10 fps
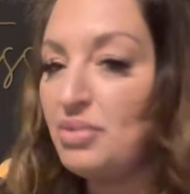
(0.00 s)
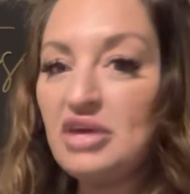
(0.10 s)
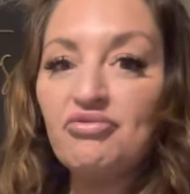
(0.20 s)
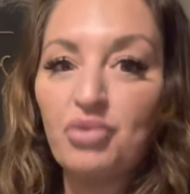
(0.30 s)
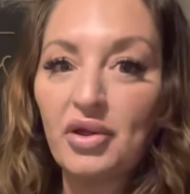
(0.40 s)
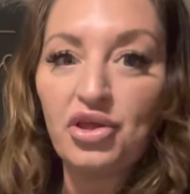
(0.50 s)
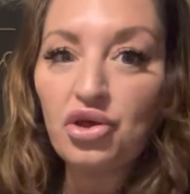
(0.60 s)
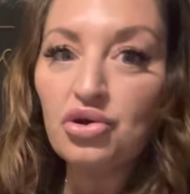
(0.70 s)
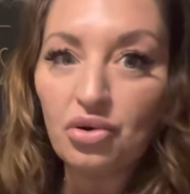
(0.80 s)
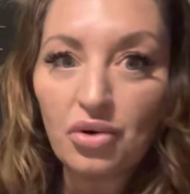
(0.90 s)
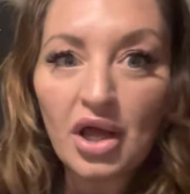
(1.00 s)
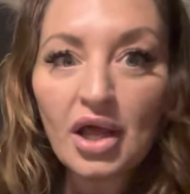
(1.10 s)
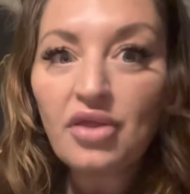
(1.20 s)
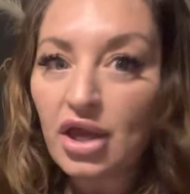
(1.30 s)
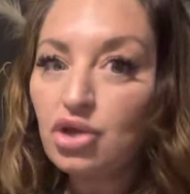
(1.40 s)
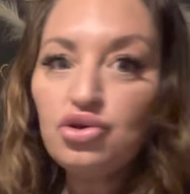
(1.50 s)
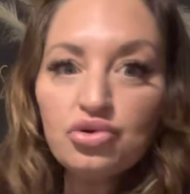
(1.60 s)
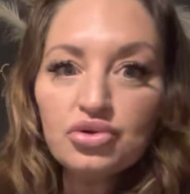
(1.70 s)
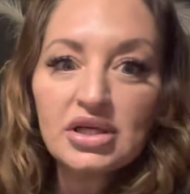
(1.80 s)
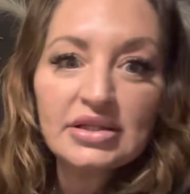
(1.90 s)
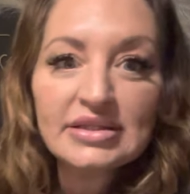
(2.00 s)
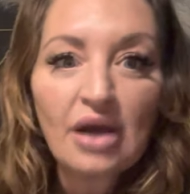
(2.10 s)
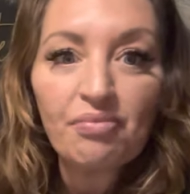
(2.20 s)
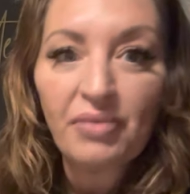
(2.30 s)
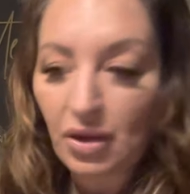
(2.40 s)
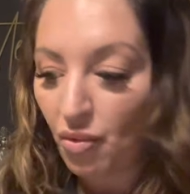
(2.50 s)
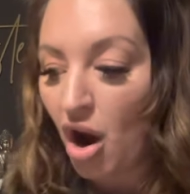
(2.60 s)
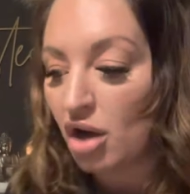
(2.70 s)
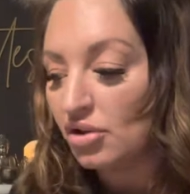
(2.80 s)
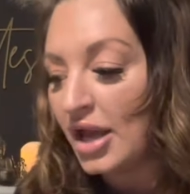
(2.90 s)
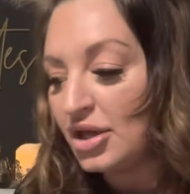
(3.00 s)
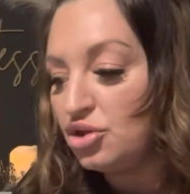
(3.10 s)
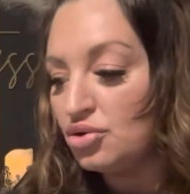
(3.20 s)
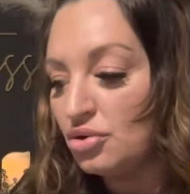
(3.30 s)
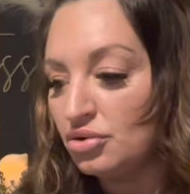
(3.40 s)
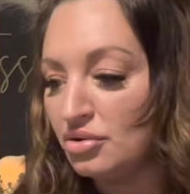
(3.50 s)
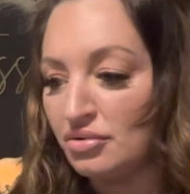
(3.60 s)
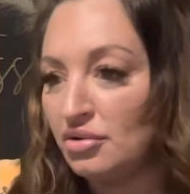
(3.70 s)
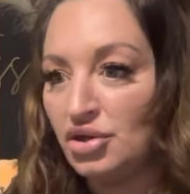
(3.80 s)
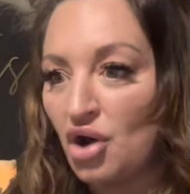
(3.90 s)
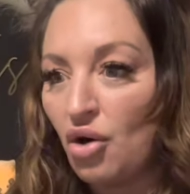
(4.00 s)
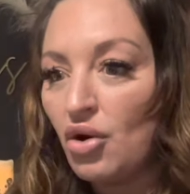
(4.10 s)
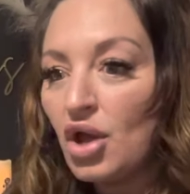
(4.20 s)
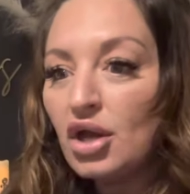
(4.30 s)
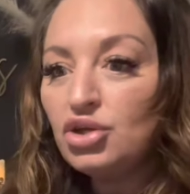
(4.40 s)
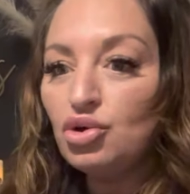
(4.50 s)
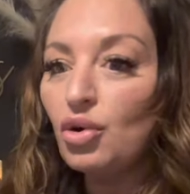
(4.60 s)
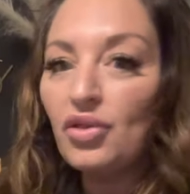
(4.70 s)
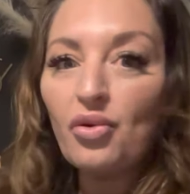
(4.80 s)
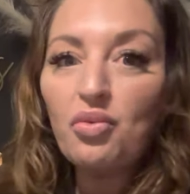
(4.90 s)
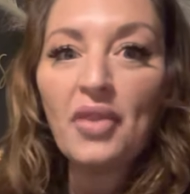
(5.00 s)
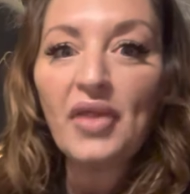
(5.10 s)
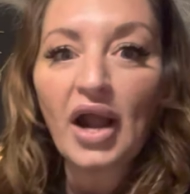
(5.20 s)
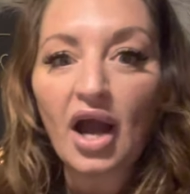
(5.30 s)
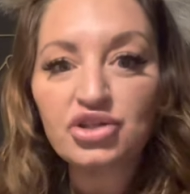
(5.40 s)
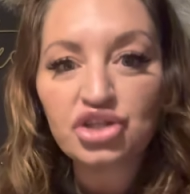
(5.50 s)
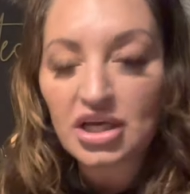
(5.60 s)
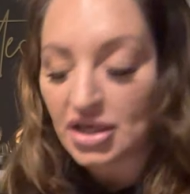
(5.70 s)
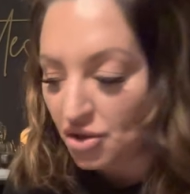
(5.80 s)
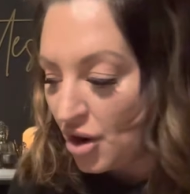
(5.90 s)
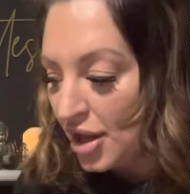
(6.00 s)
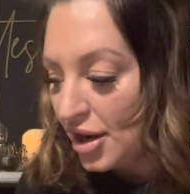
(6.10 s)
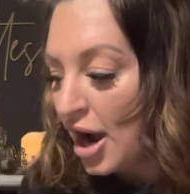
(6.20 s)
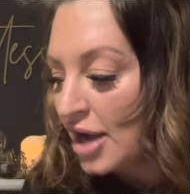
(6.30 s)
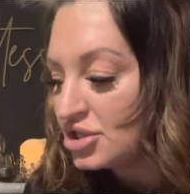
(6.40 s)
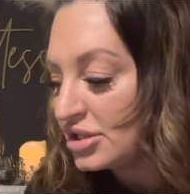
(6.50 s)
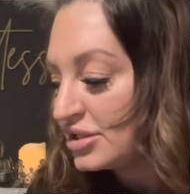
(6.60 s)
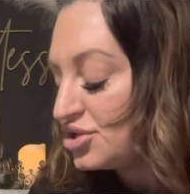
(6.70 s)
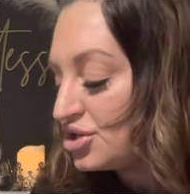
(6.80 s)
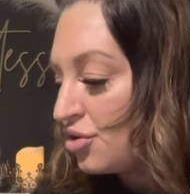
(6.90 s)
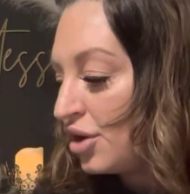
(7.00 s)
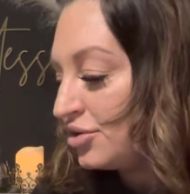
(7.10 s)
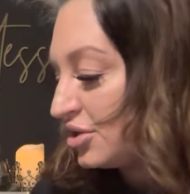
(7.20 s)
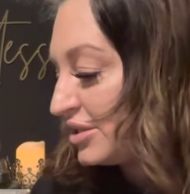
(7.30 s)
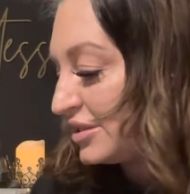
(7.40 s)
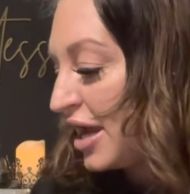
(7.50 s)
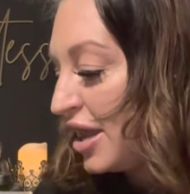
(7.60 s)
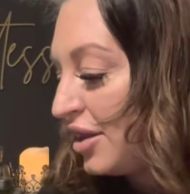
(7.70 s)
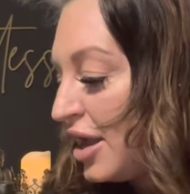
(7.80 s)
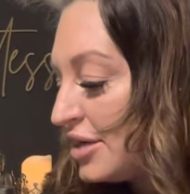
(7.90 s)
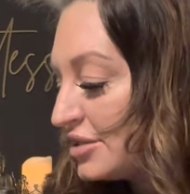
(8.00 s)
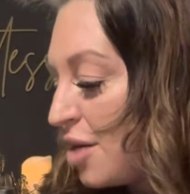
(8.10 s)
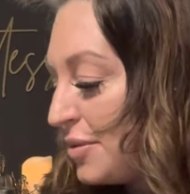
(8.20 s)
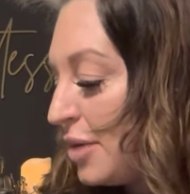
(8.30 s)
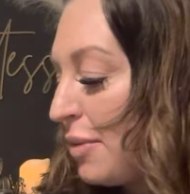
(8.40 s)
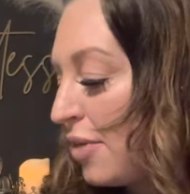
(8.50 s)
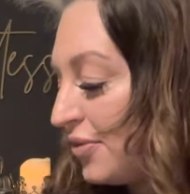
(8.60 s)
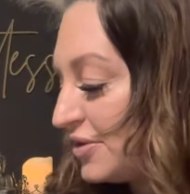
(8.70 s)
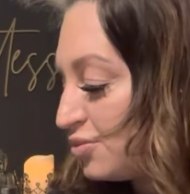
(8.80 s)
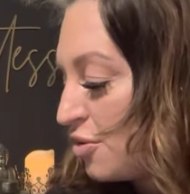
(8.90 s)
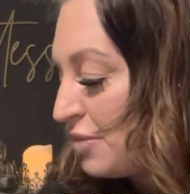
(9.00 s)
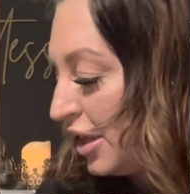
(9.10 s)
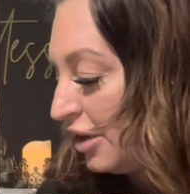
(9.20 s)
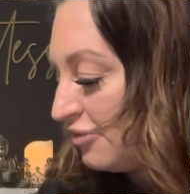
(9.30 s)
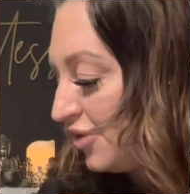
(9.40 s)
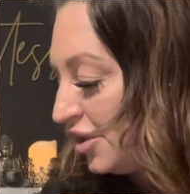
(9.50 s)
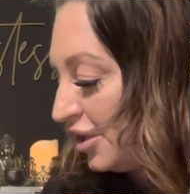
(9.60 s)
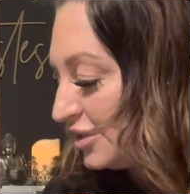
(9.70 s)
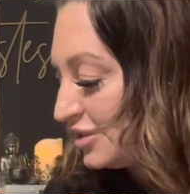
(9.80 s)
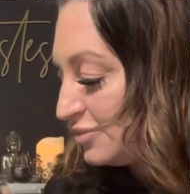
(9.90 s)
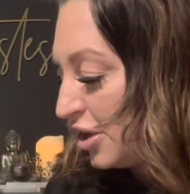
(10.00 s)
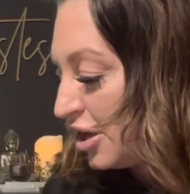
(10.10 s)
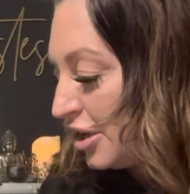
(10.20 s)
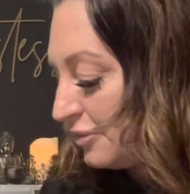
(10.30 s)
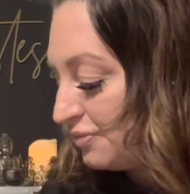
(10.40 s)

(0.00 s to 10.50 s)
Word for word: beef with you like you did something wrong like you you know, you were the one that got cheated on. I just don't understand. Tell me about this romantic feeling, spirit.